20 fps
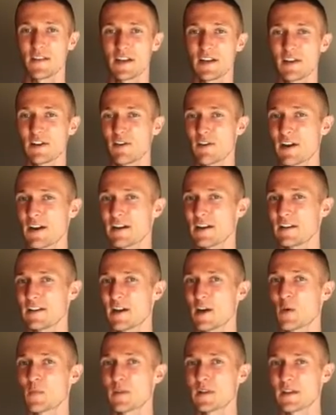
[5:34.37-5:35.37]
integrate and
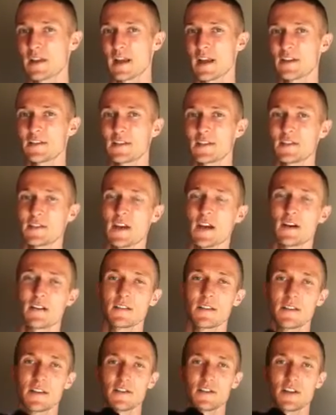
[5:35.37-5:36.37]
help engage the child
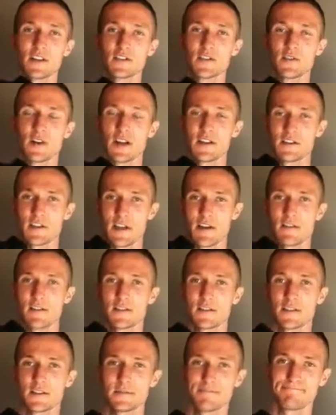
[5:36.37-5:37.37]
in the Just Right
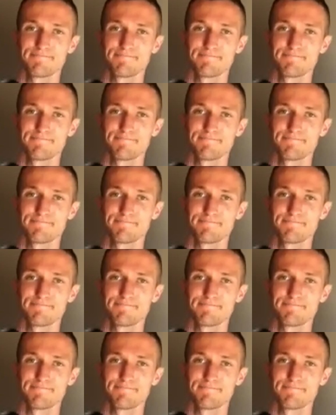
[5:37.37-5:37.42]
challenge.